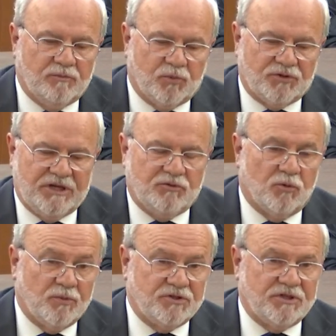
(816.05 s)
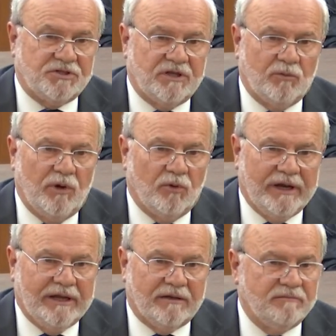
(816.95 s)
procedural position that we were
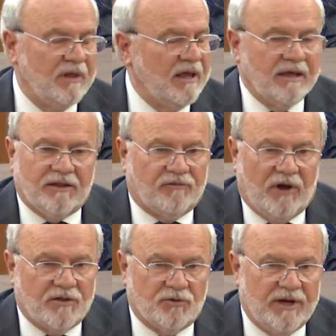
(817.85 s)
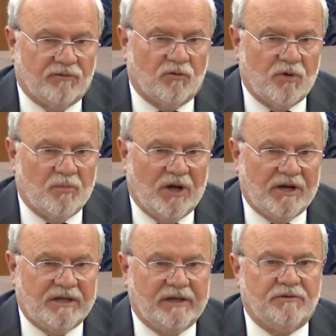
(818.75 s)
in, the father never
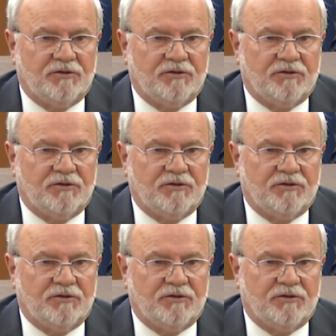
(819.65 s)
rebutted it.